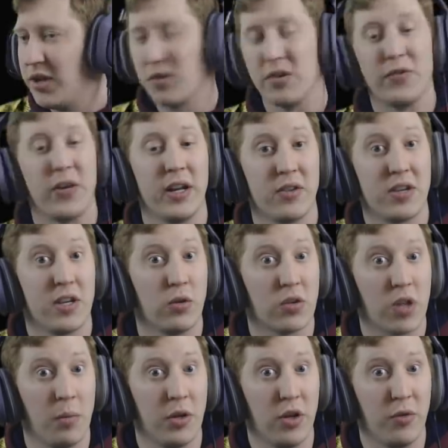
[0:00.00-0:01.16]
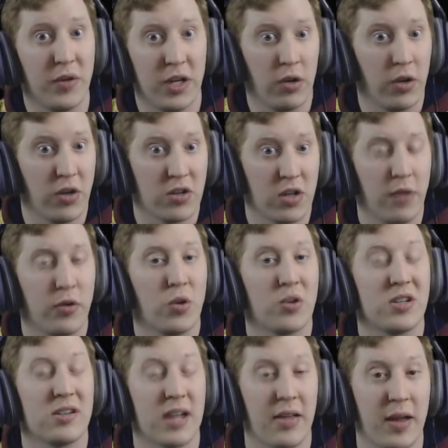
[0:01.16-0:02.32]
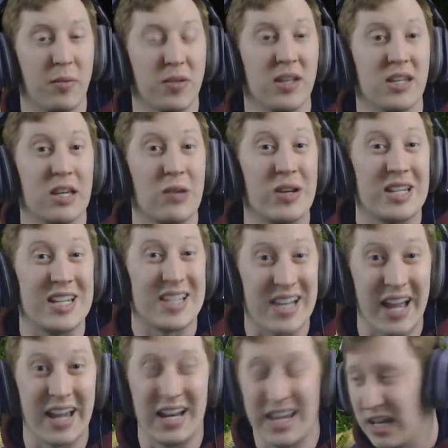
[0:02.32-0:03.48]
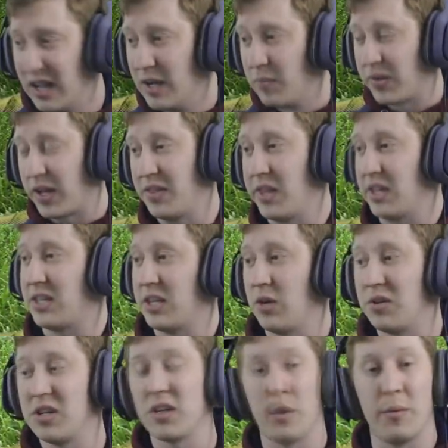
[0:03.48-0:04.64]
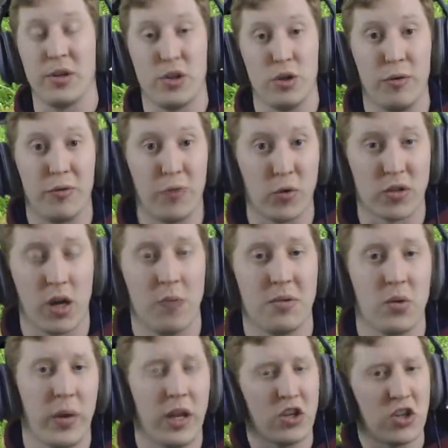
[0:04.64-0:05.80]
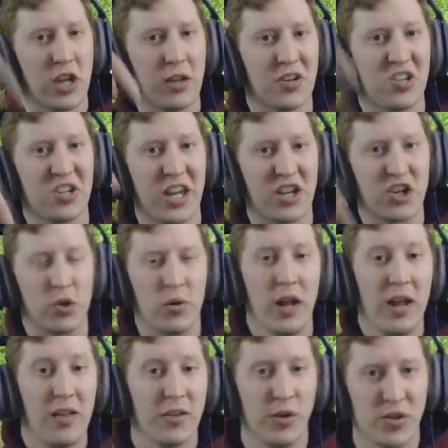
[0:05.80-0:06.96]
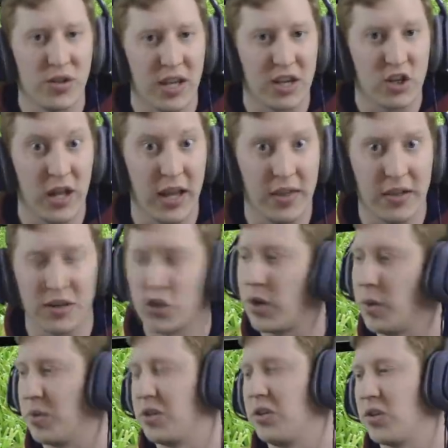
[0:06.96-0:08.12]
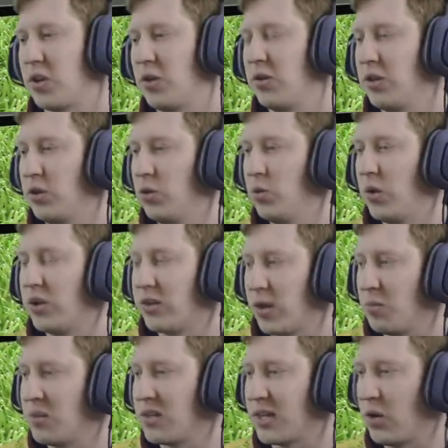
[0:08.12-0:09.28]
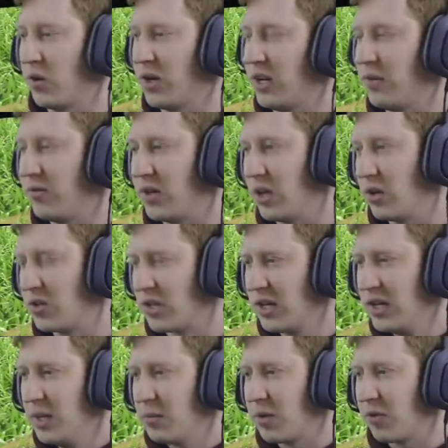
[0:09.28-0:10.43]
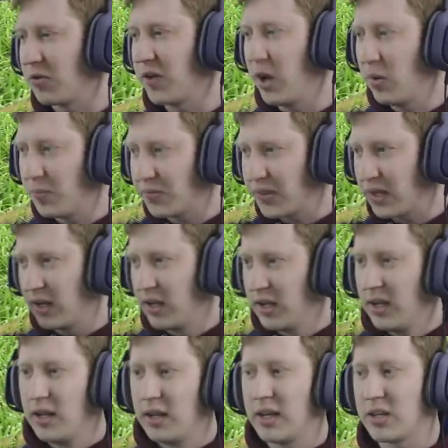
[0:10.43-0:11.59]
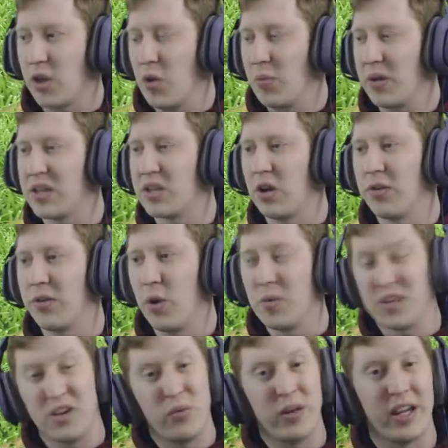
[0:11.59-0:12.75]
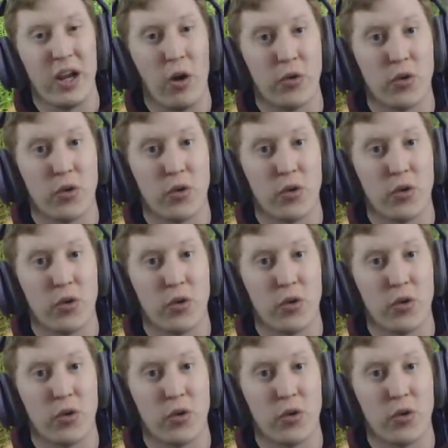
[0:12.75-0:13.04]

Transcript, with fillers: notified every single time a new video goes live. Of course, the Southampton series is daily, and this series is coming to you four times a week. Check the schedule, the new schedule in the description so that you uh, don't miss out on any videos. But for now, Let's go and play Scunthorpe, see if we can get